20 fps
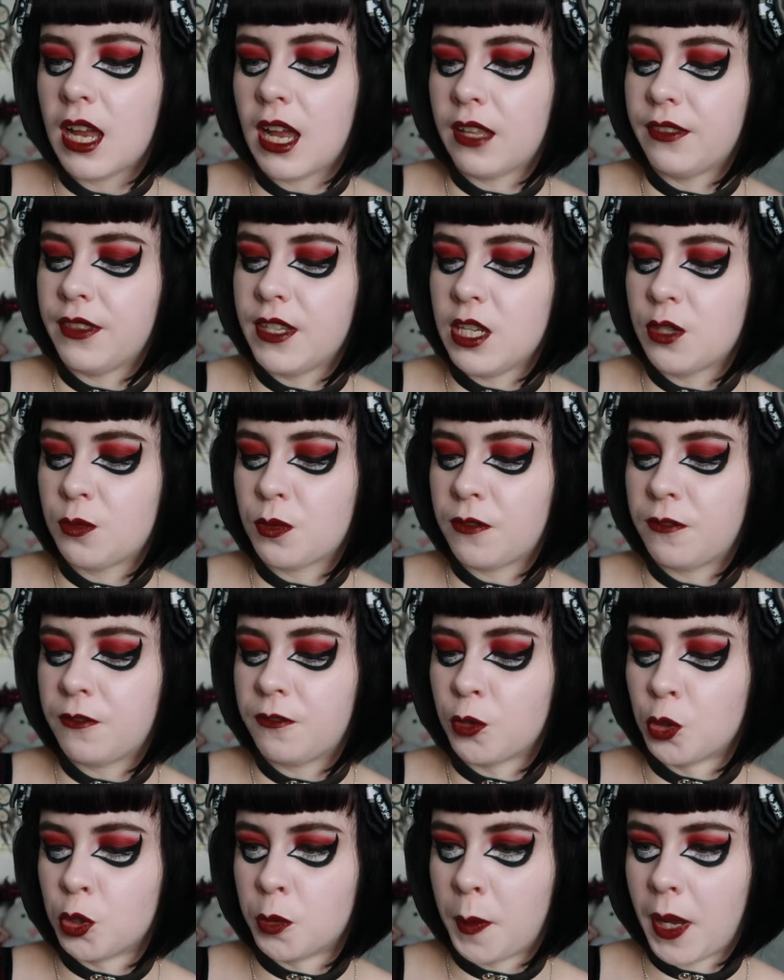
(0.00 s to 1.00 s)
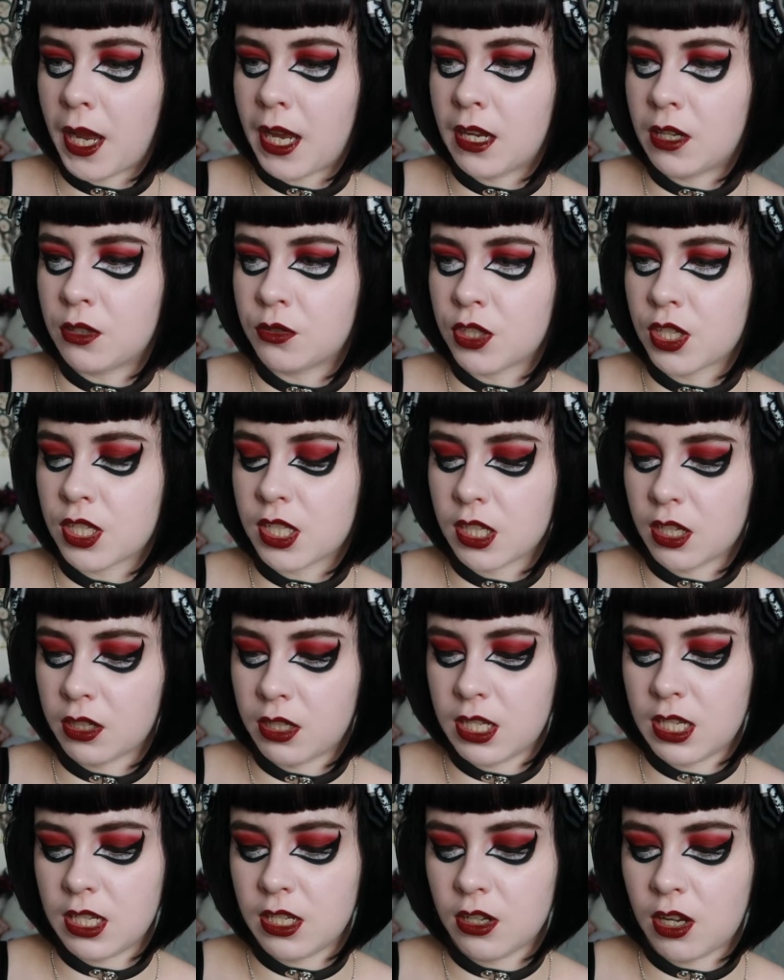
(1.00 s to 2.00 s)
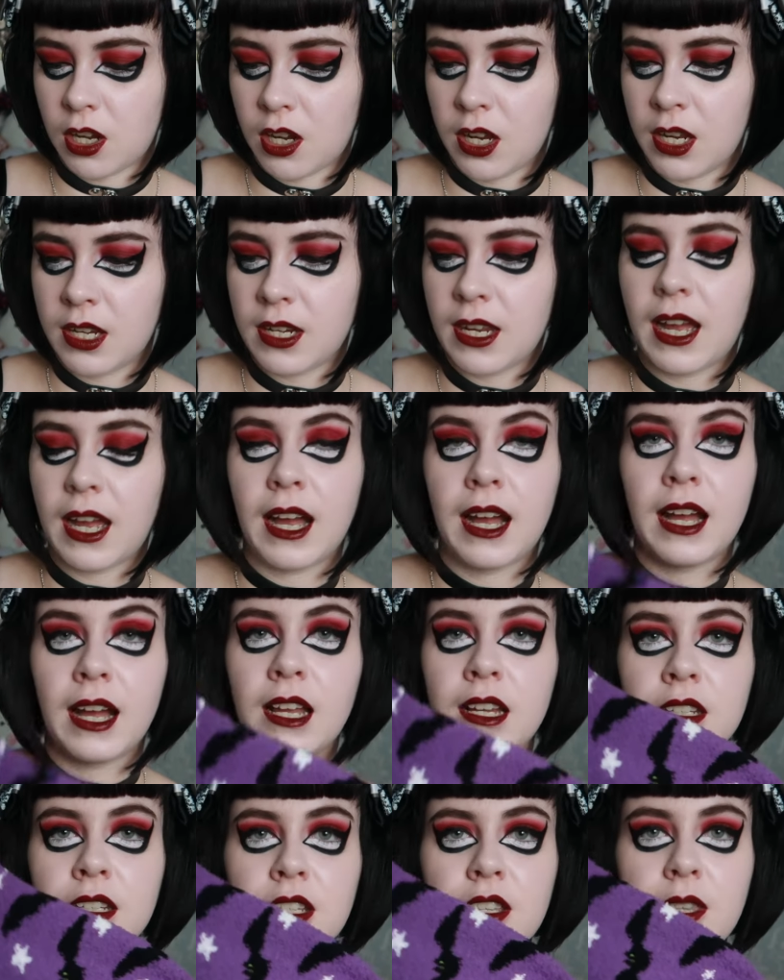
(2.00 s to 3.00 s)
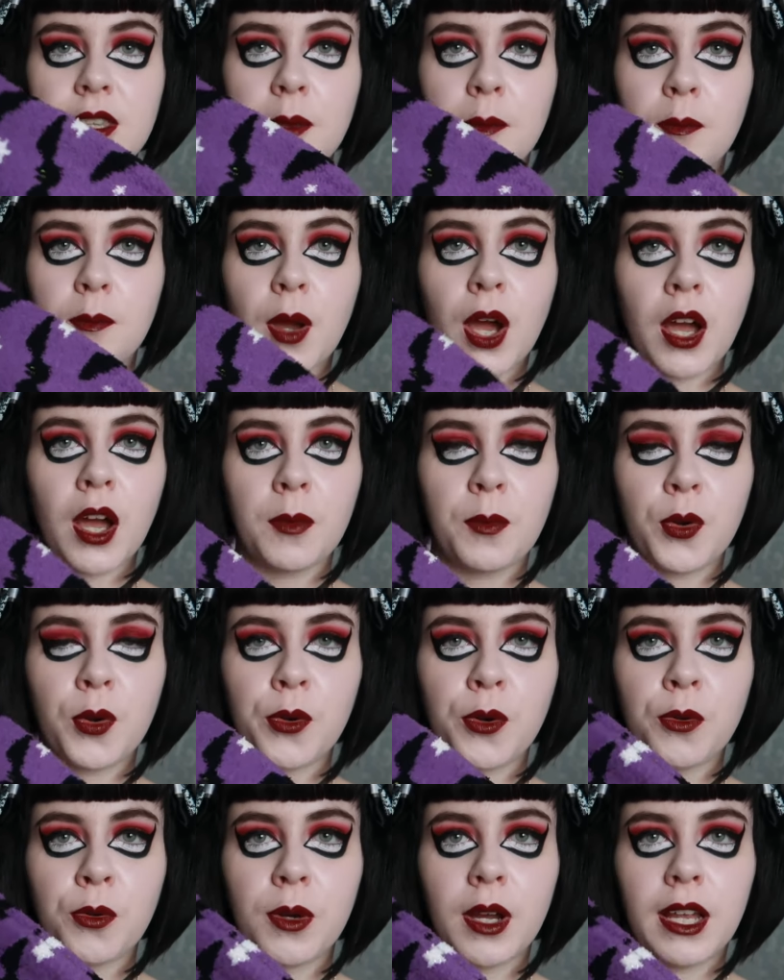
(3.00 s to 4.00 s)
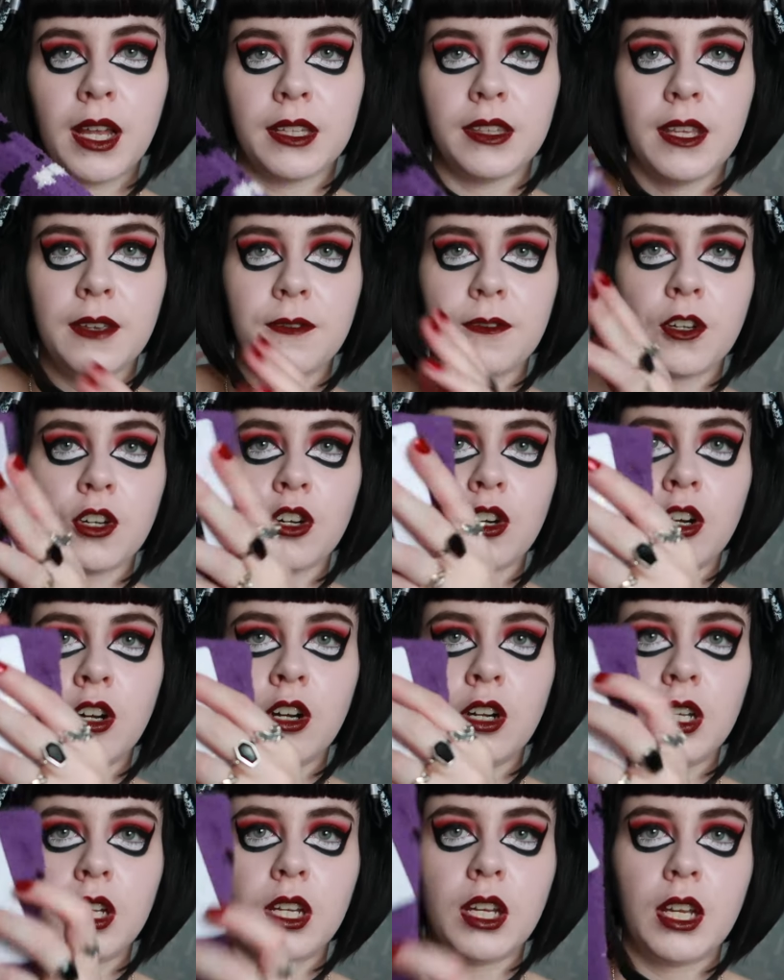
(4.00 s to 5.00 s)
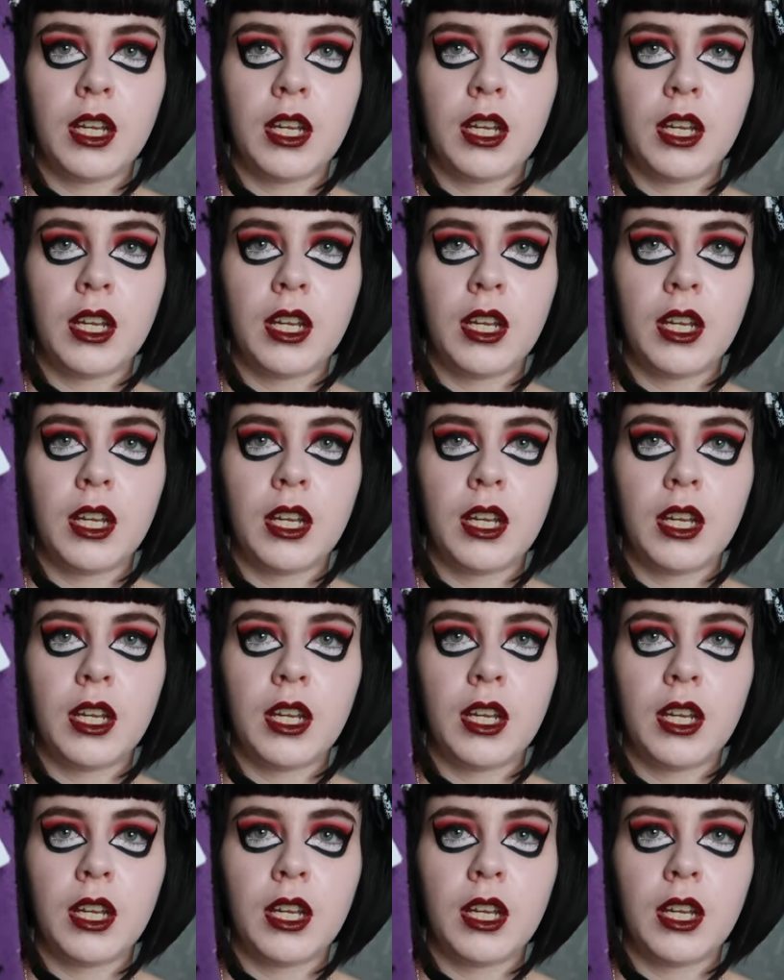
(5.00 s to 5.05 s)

And these were £4.99, and they're purple and they've got